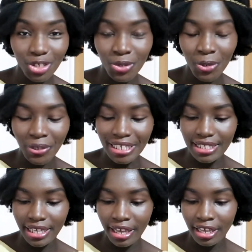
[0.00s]
to Noni
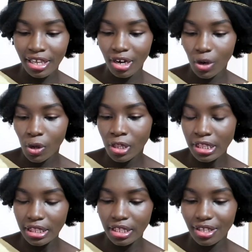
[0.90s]
saying,
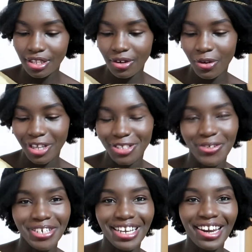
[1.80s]
lol, okay,
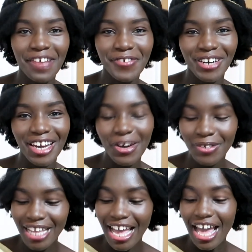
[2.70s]
sorry, laugh out loud.